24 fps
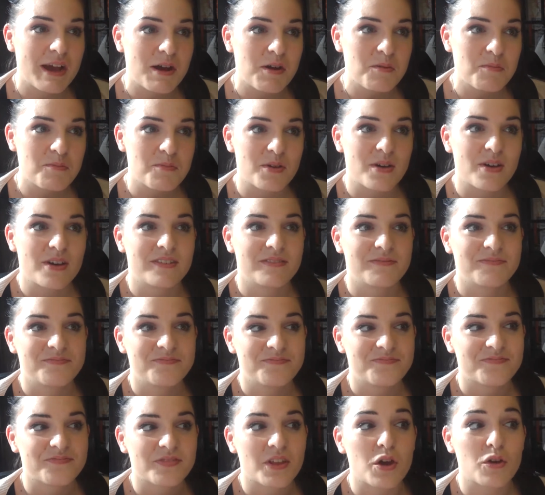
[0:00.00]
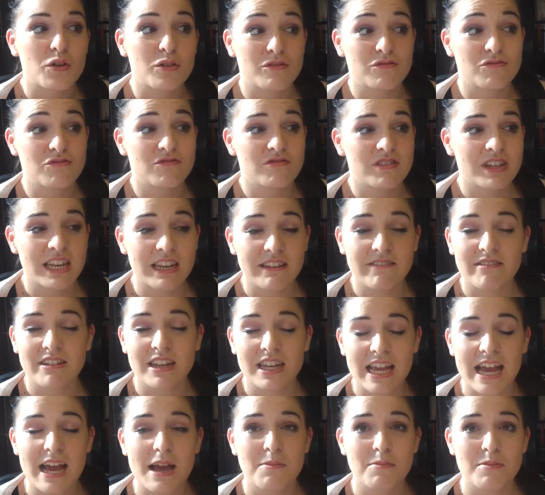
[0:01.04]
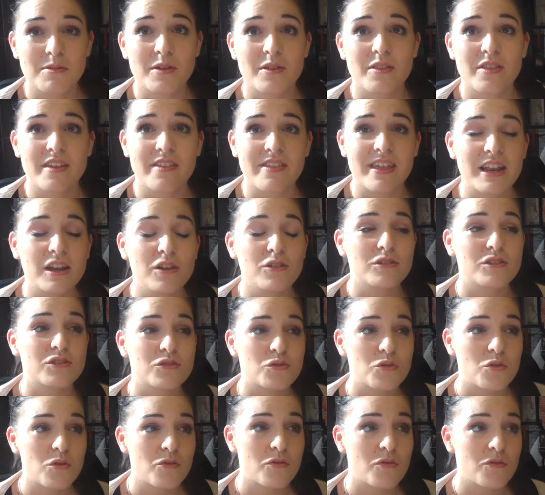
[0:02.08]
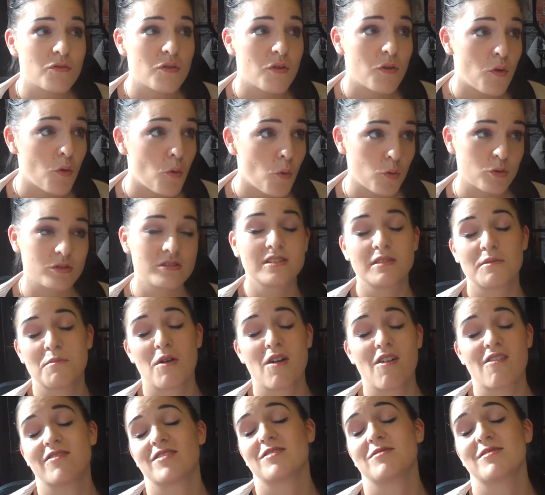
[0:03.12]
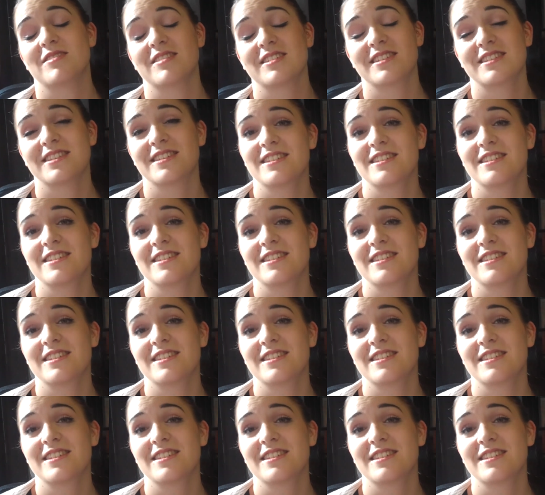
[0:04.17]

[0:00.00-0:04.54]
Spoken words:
out, but I was really, really happy with it. They looked awesome afterwards.